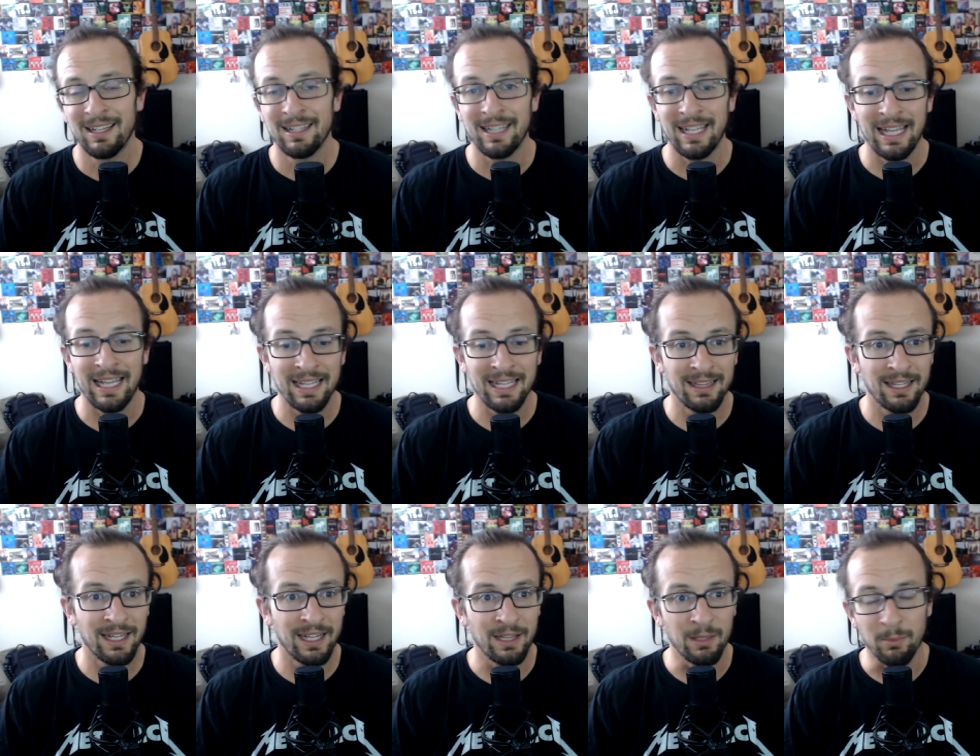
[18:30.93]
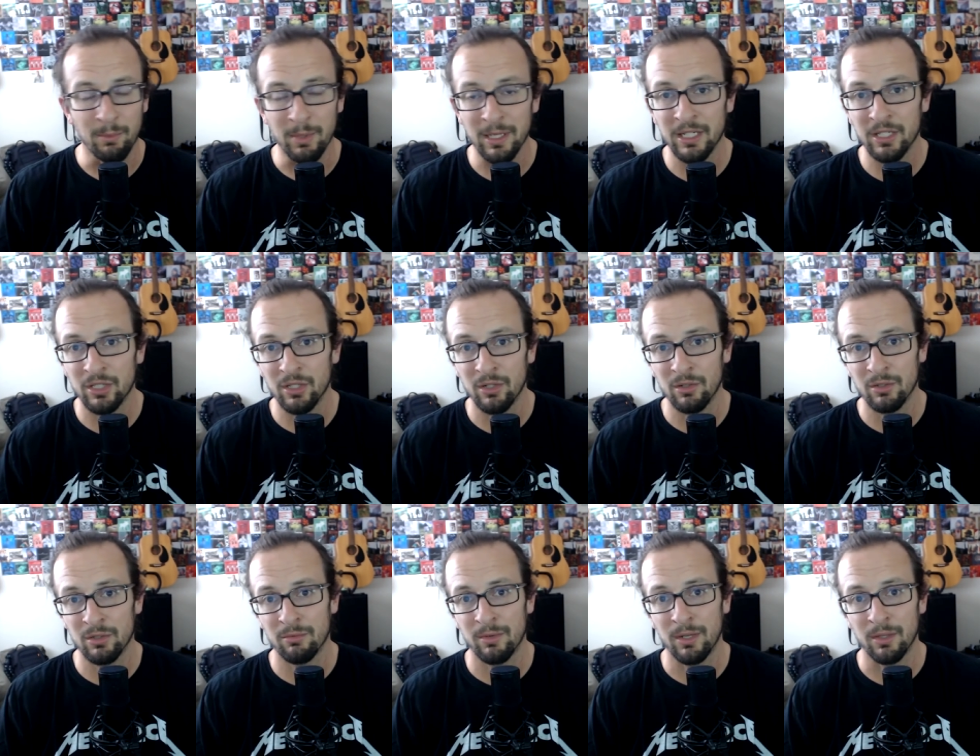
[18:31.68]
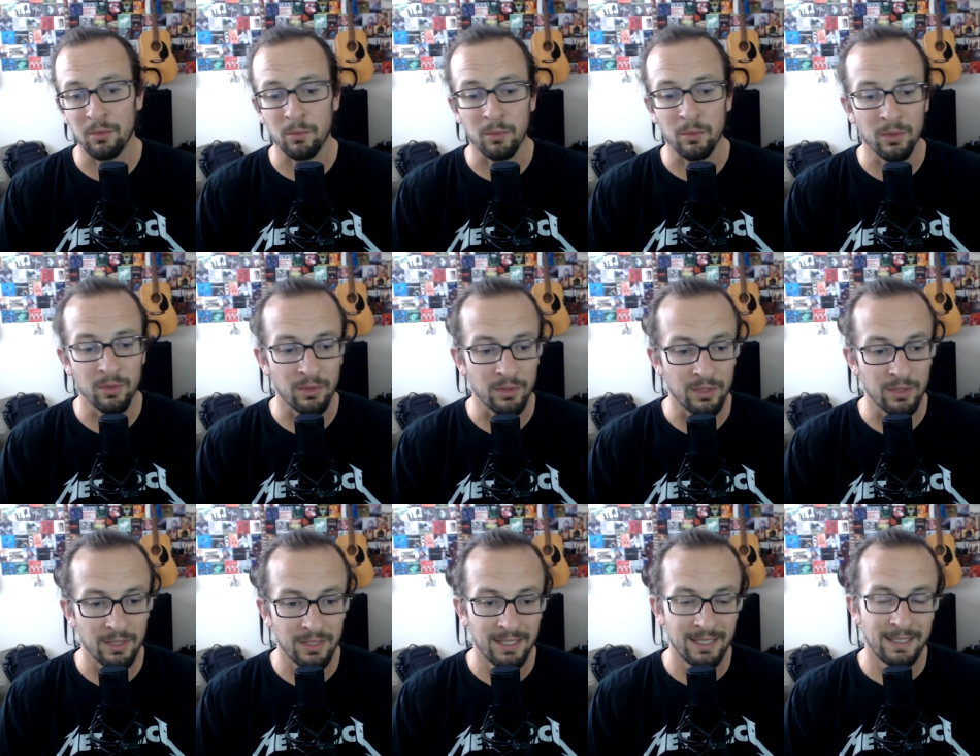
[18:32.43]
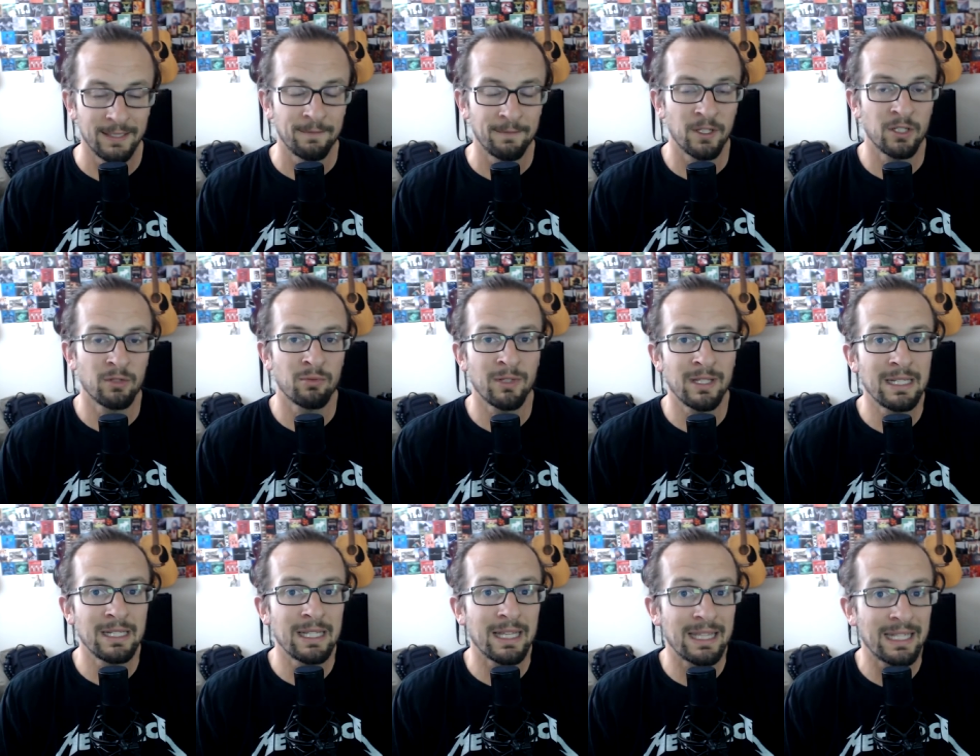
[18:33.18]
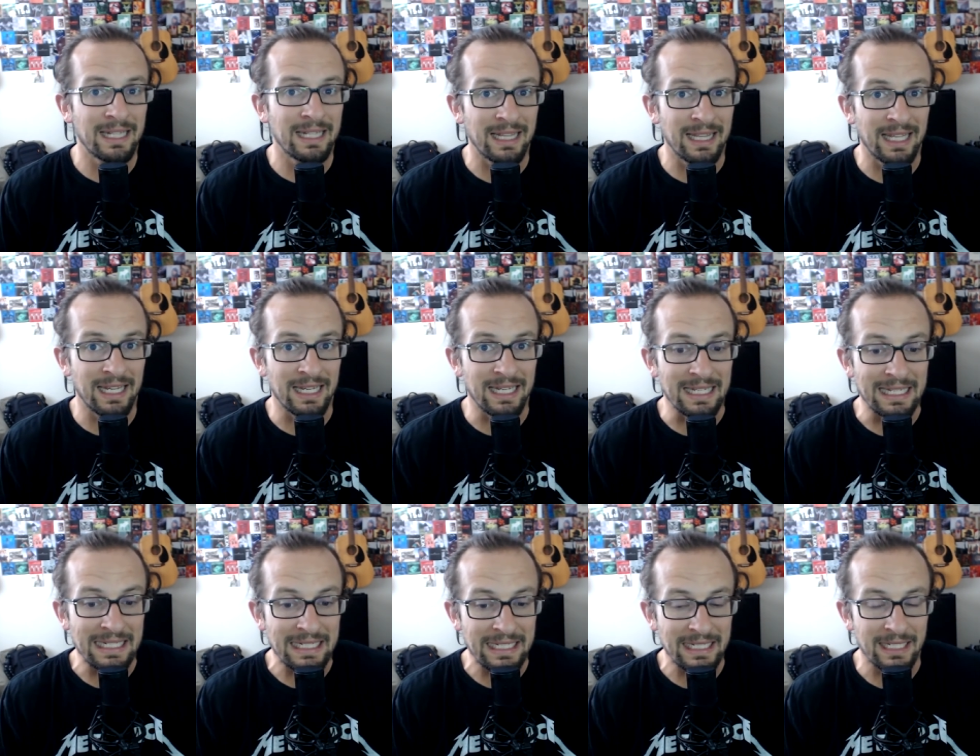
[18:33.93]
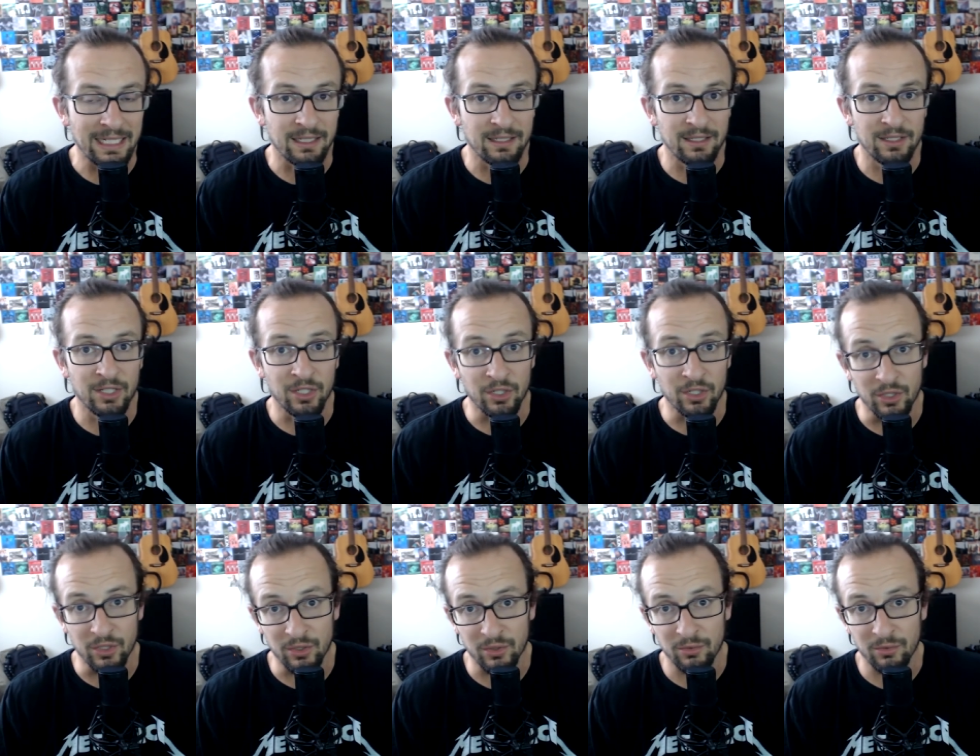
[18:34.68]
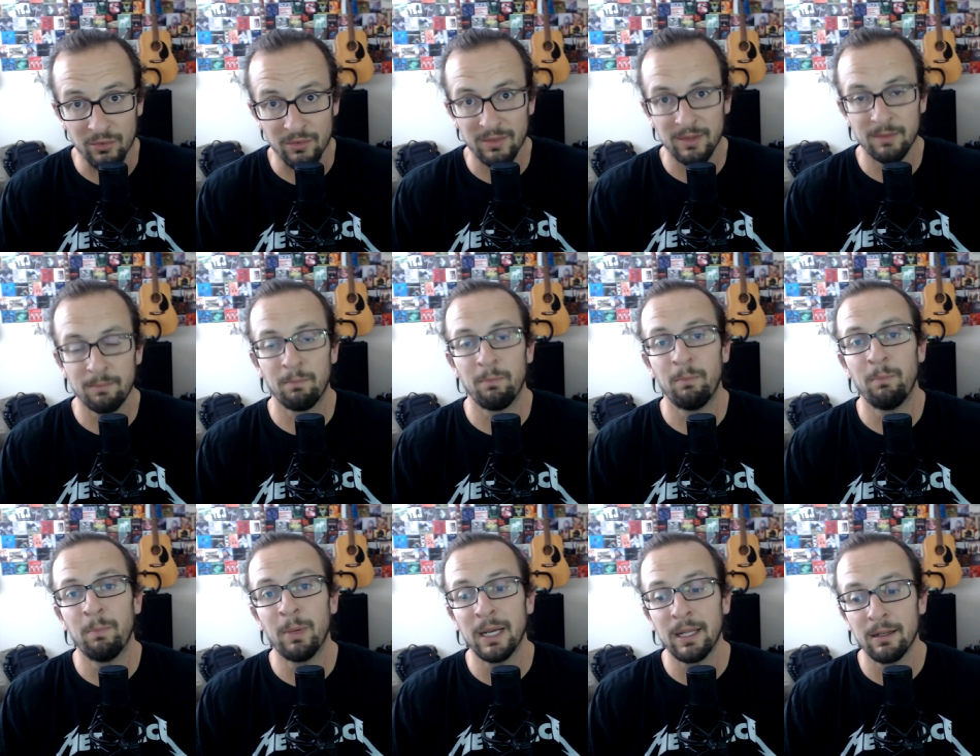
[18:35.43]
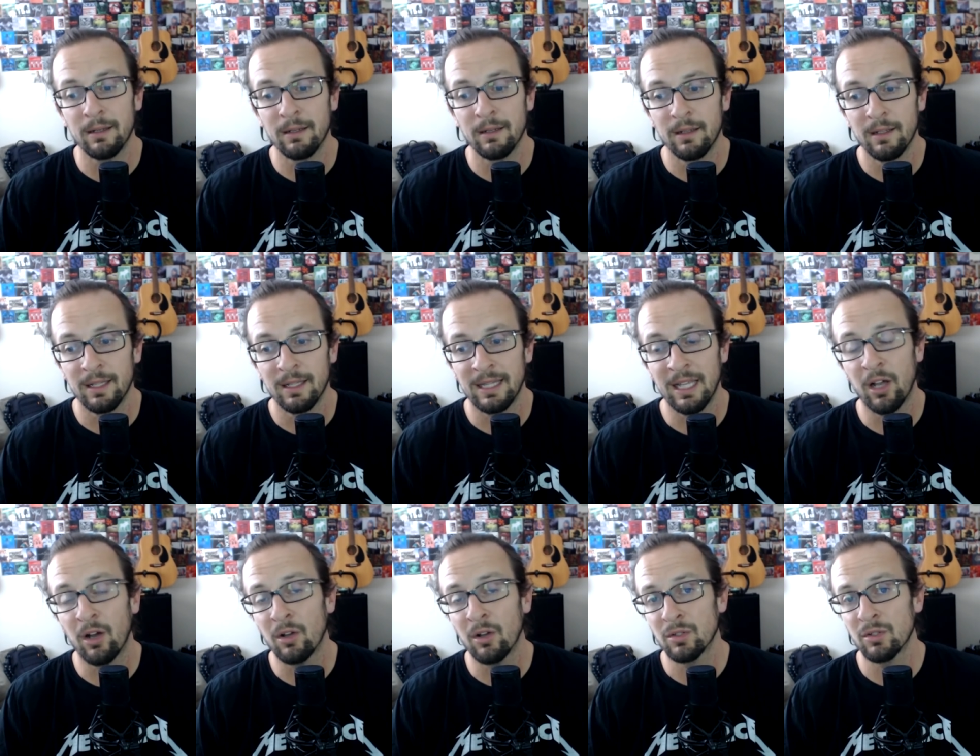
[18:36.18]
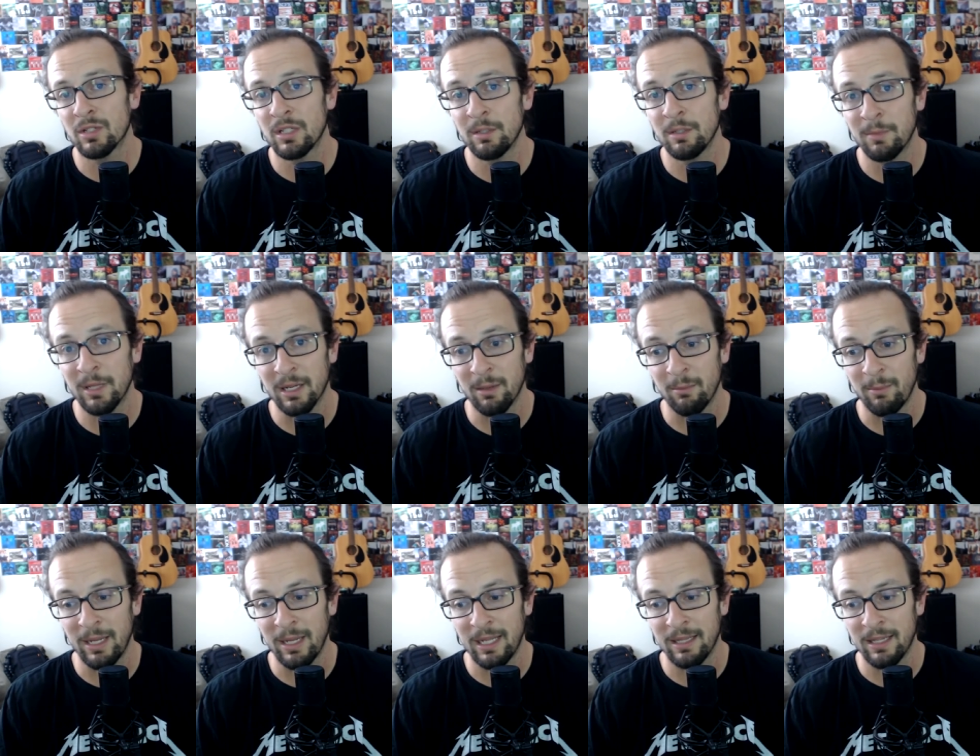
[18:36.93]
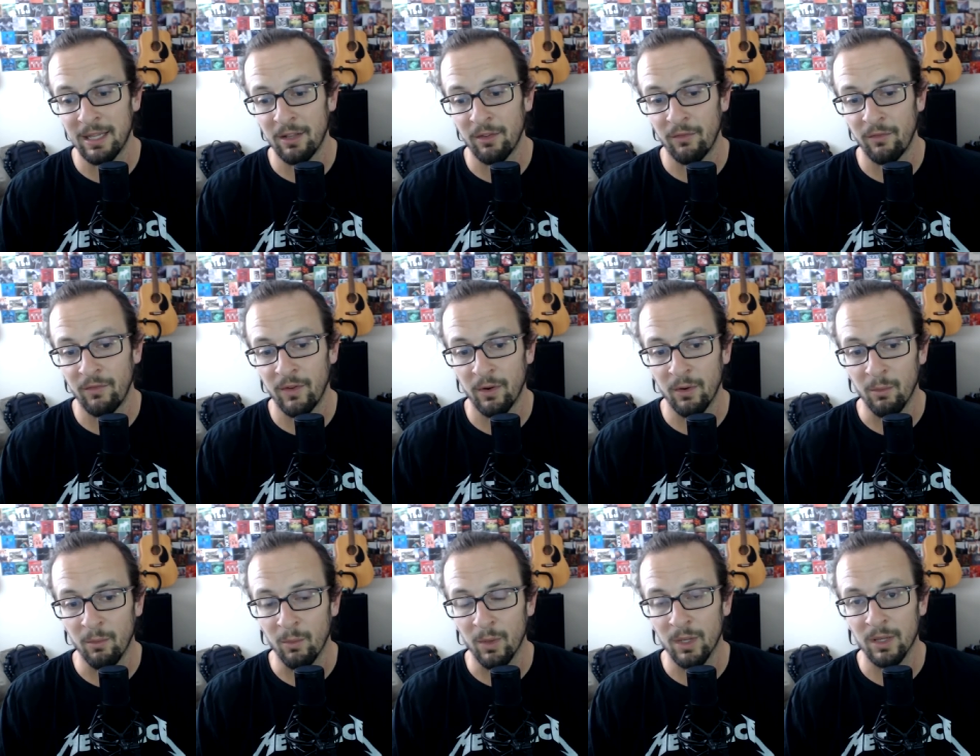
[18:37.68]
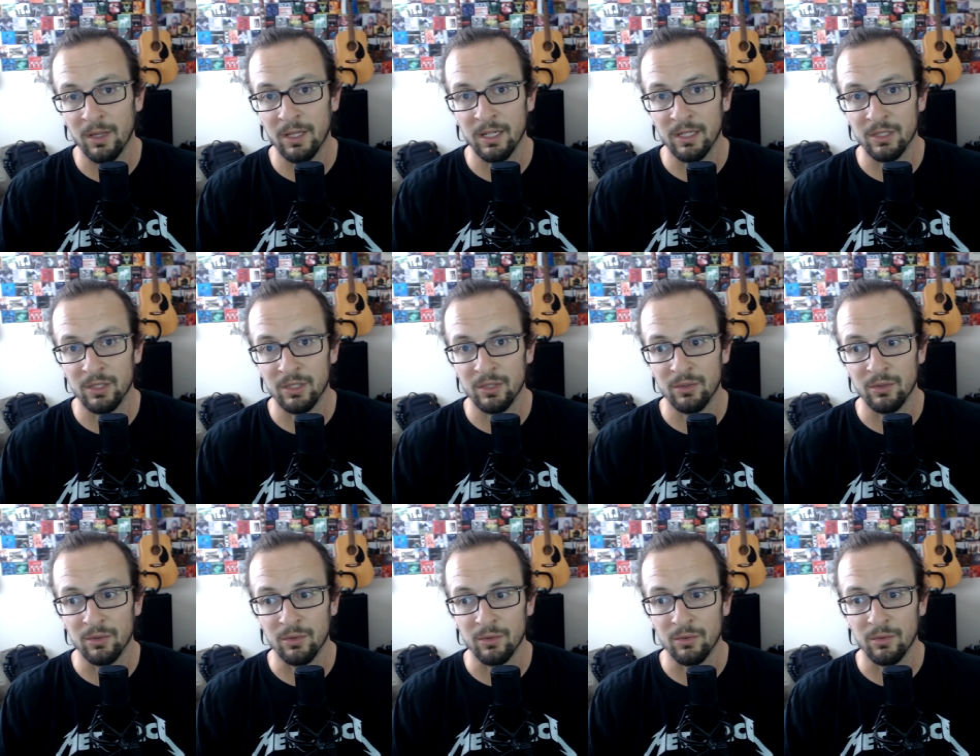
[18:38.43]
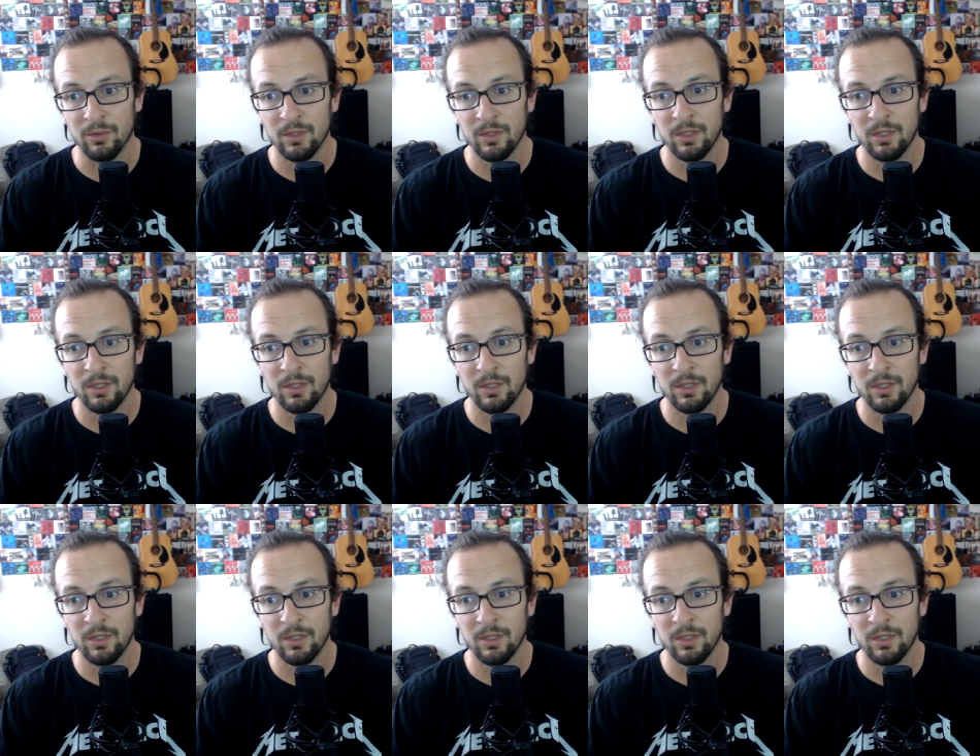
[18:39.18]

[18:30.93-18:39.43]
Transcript: They headline the biggest shows around the world. There's really nothing that they need to do. But they also seem like a band that is very willing to